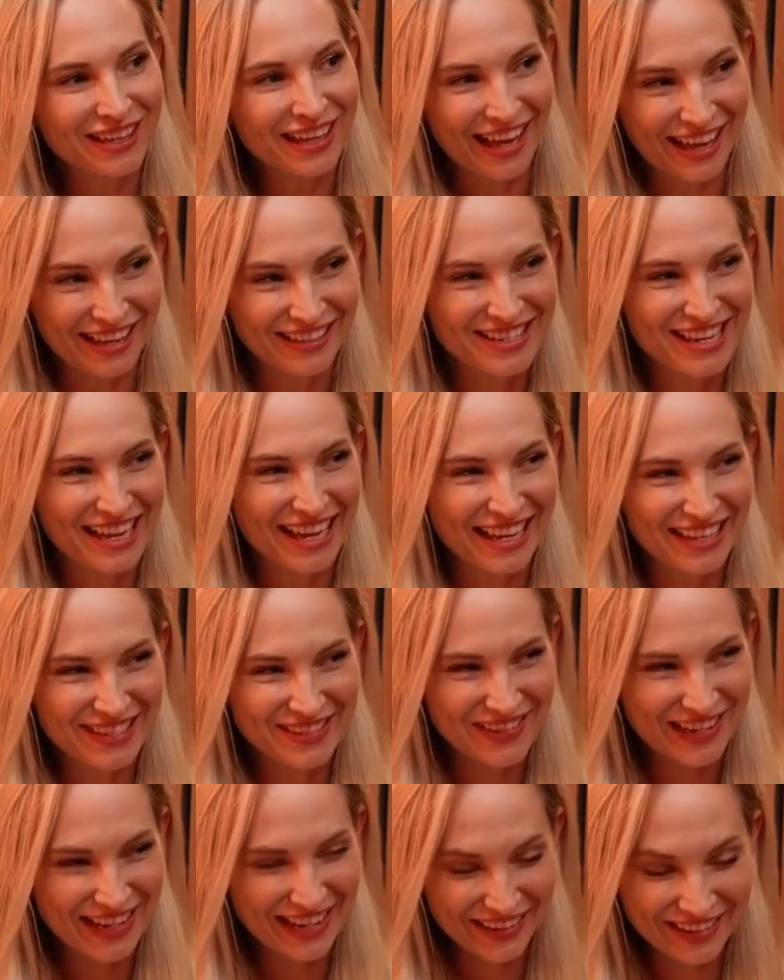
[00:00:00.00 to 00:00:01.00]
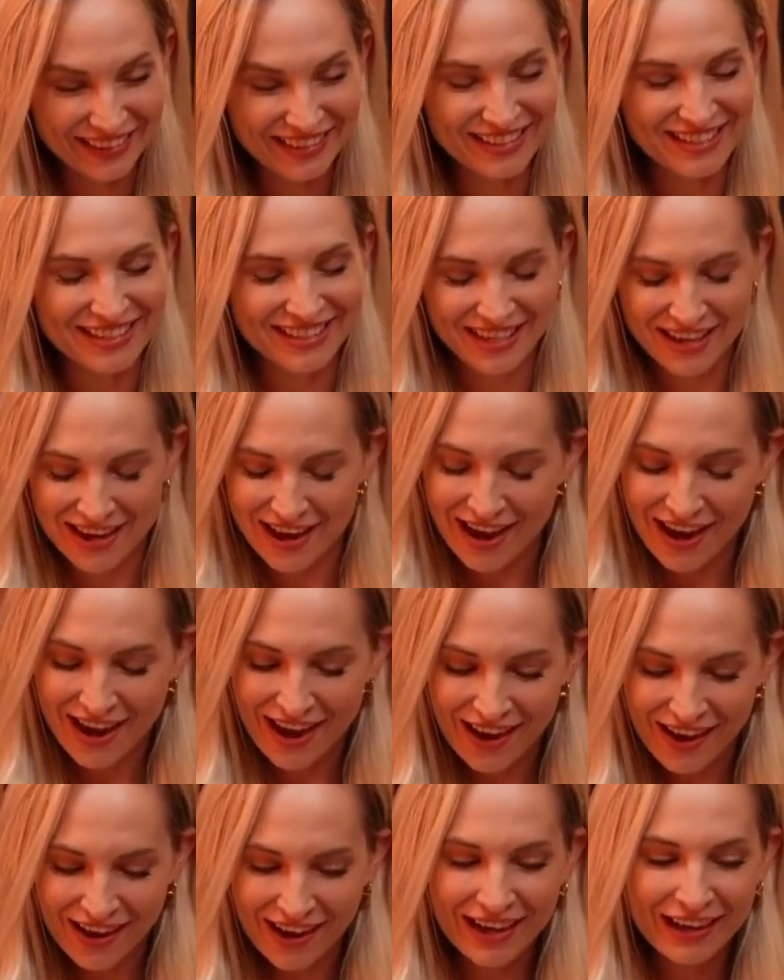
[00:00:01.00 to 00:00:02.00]
I think because
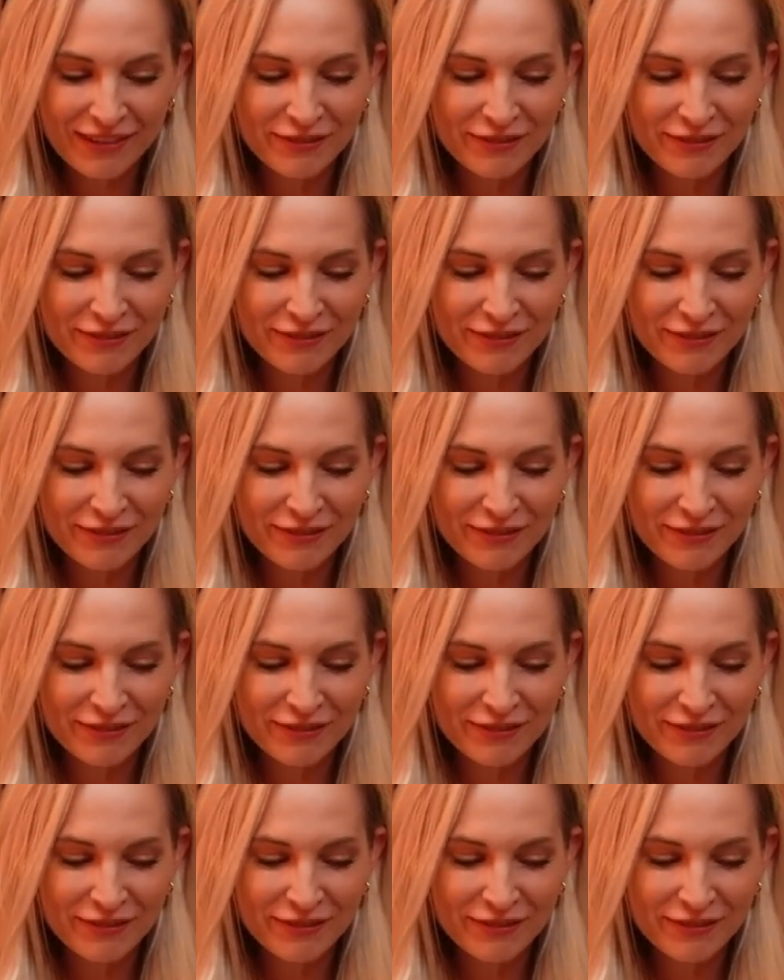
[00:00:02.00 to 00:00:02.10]
I have